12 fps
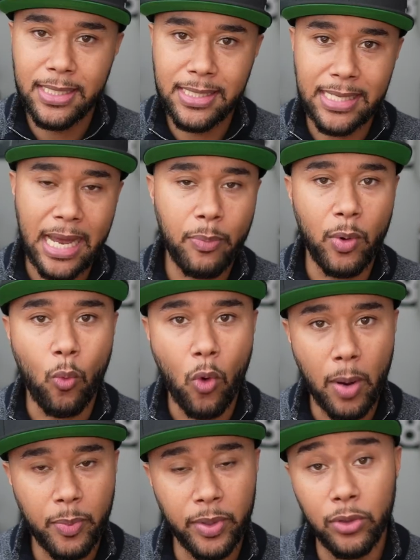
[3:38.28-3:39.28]
snap a
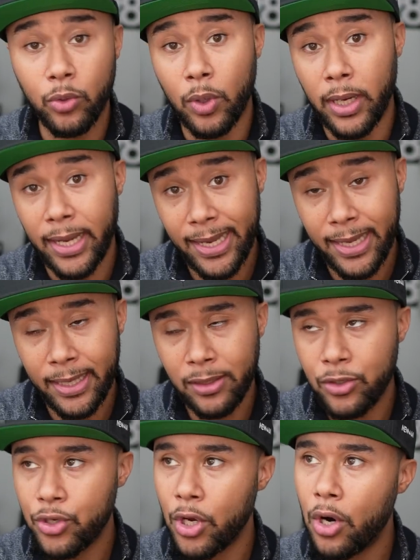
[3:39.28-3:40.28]
weapon to a
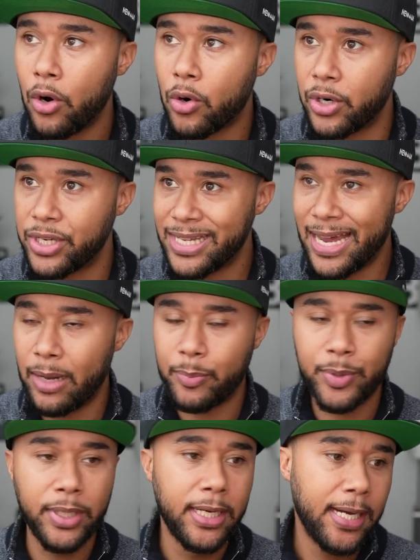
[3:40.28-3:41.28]
hand or
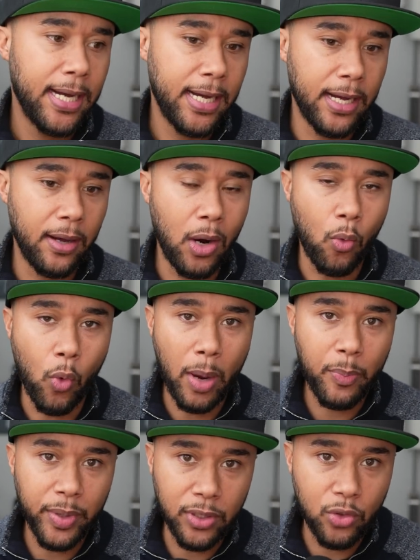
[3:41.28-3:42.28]
snap a
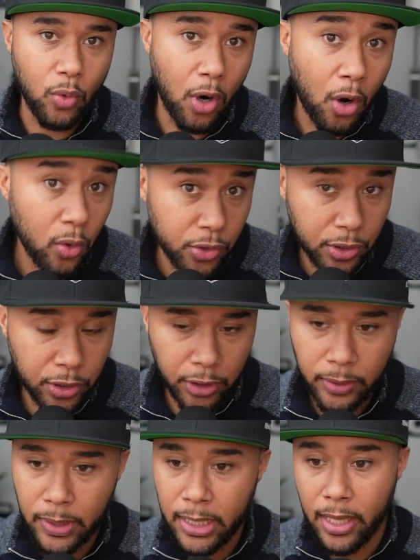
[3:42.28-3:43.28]
weapon to a
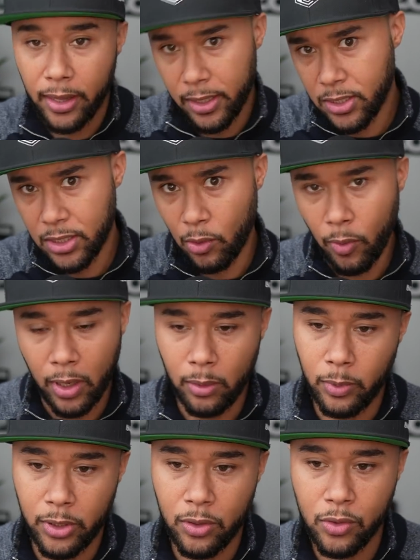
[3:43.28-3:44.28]
holster, this is
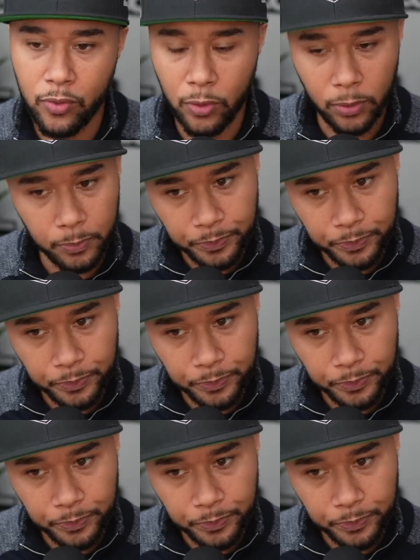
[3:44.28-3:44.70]
incredibly useful.